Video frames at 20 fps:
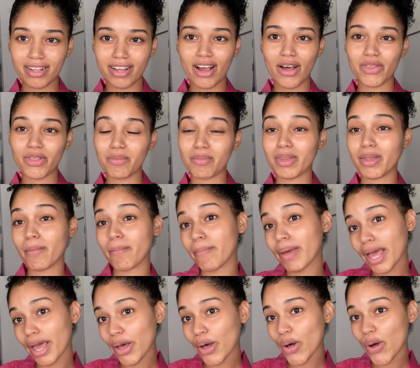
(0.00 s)
got them in the
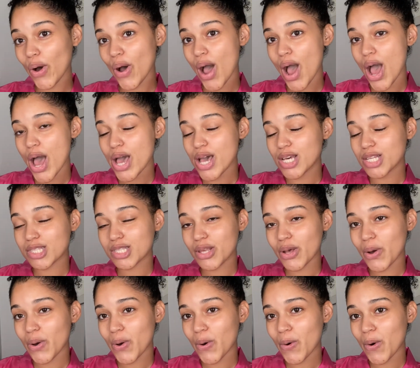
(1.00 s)
mail.
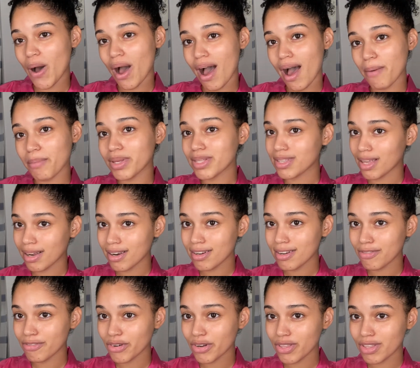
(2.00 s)
So I'm excited
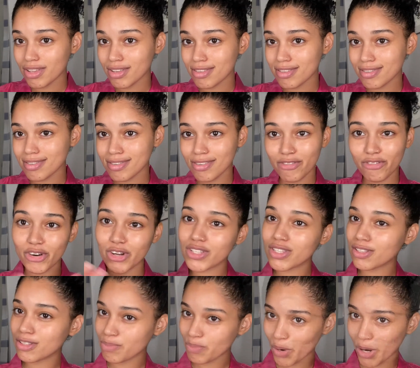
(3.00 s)
for this first
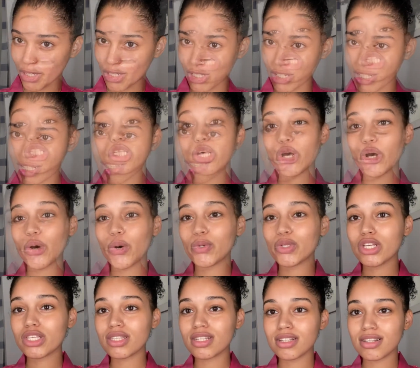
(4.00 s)
impression. So
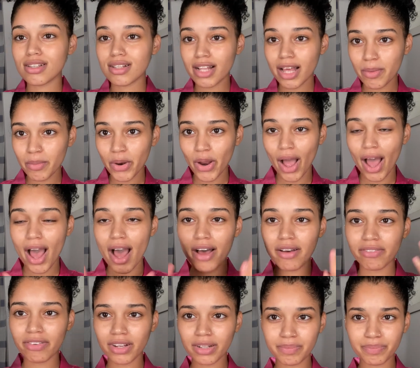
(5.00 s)
just a disclaimer, I have
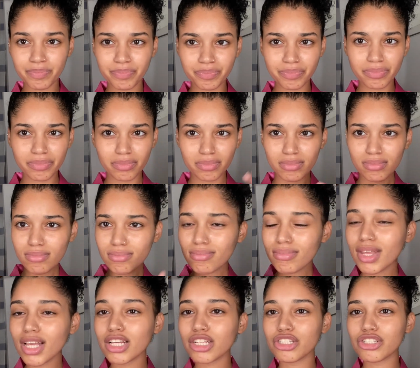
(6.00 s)

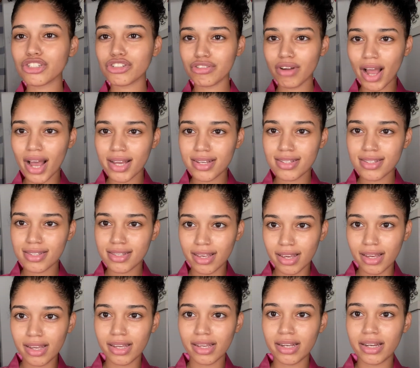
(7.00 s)
dry
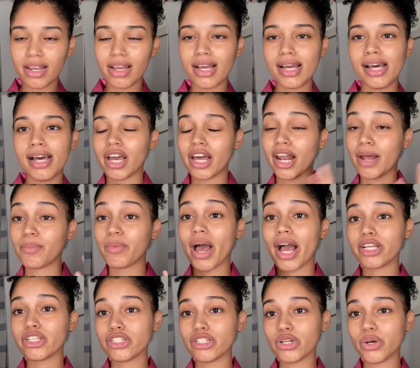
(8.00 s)
skin, and I'm
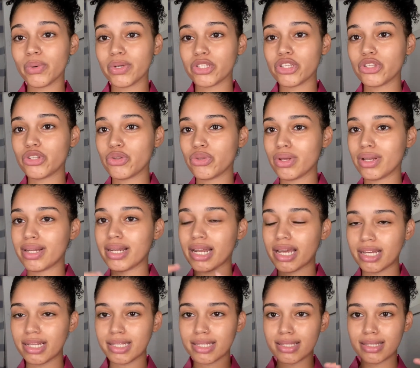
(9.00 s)
actually going to do the
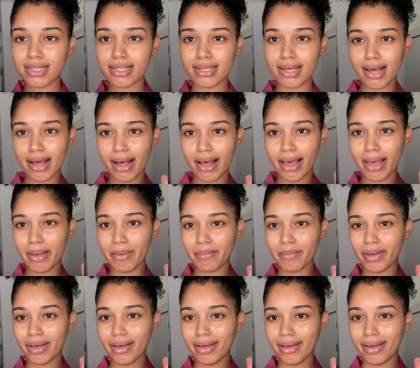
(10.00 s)
nighttime
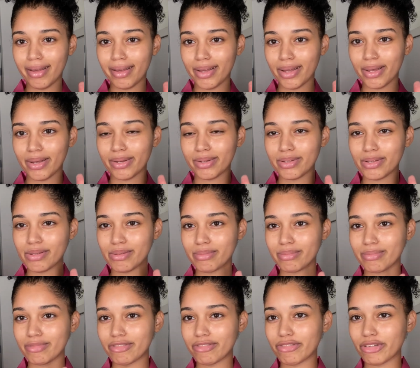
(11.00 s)

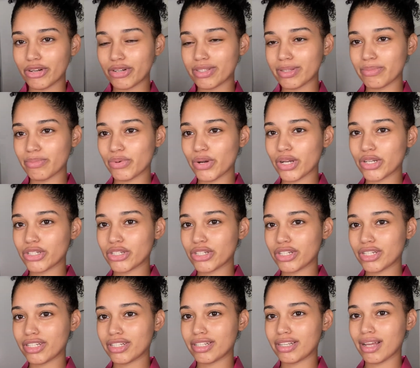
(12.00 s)
first
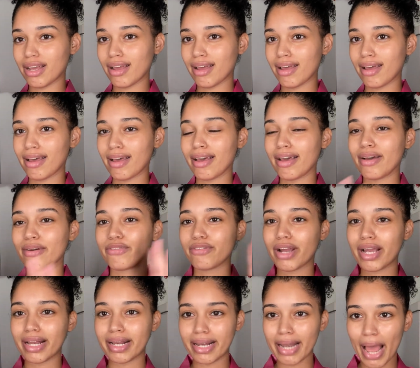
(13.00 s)
impression
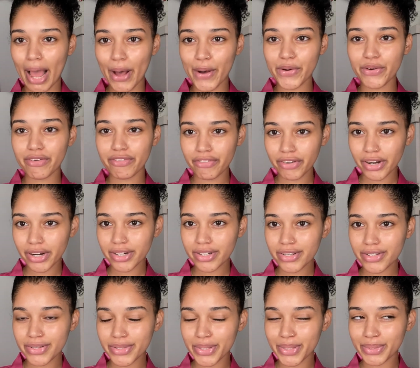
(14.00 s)
right now
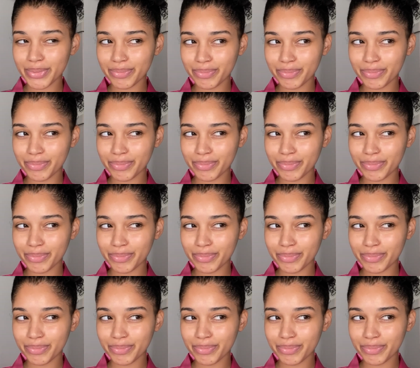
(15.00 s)
first.